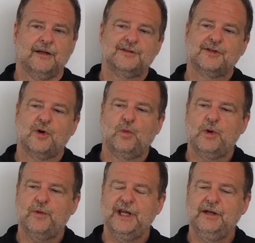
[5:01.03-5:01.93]
So
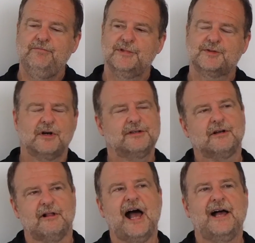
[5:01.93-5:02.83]
when we start the
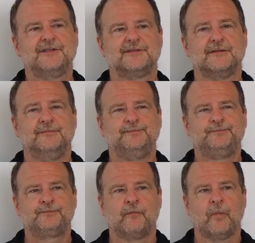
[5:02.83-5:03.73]
class,
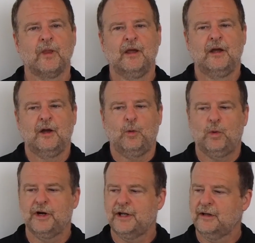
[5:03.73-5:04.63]

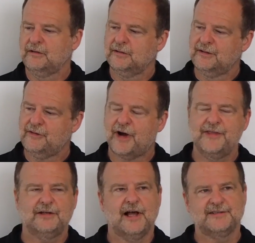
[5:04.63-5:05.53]
we're going to
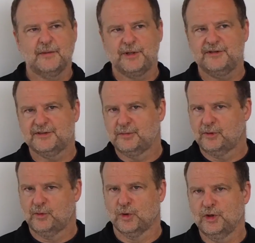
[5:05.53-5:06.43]
divide the class up into
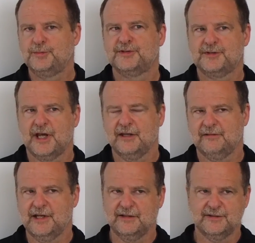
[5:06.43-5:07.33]
some groups to
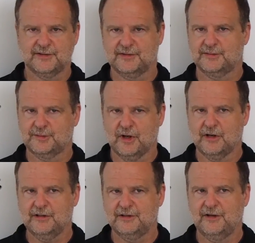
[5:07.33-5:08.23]
get things
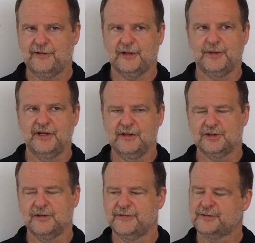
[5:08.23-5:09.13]
started, to develop the
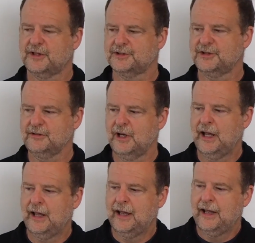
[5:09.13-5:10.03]
initial infrastructure.
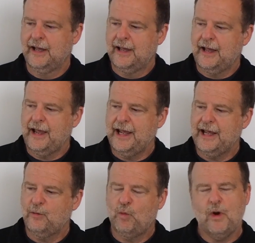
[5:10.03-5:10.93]

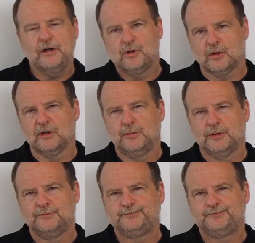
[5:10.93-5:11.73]
And one group